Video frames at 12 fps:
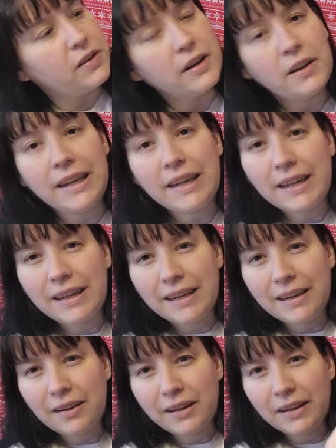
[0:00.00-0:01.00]
it's kind of
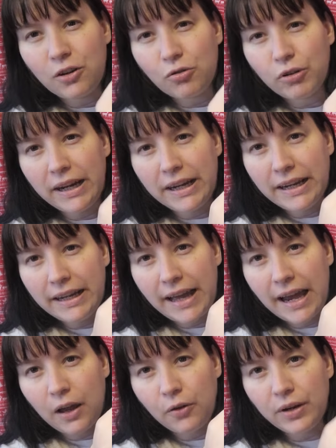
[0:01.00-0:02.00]
like greeny
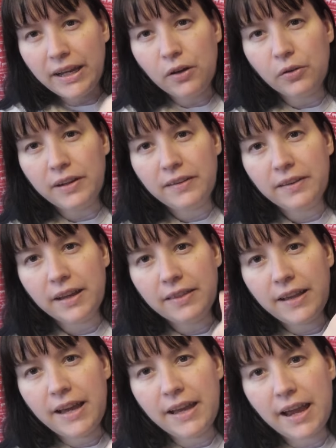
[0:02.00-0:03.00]
yellow neon, isn't it?
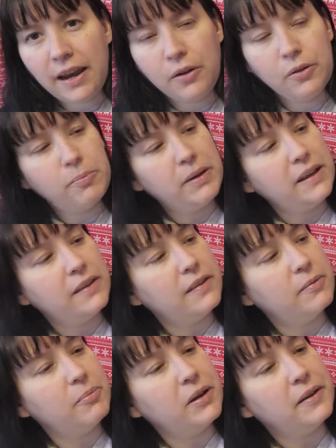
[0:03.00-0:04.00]
And they're yellow
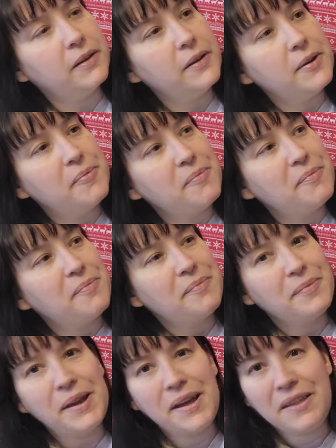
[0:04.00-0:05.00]
bits, but
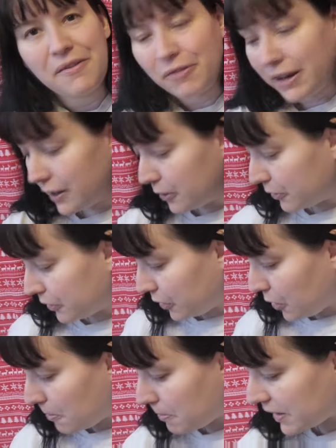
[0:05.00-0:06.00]
yeah, they're really cool. So
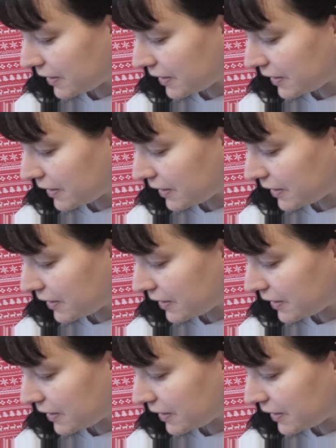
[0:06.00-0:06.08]
I've got my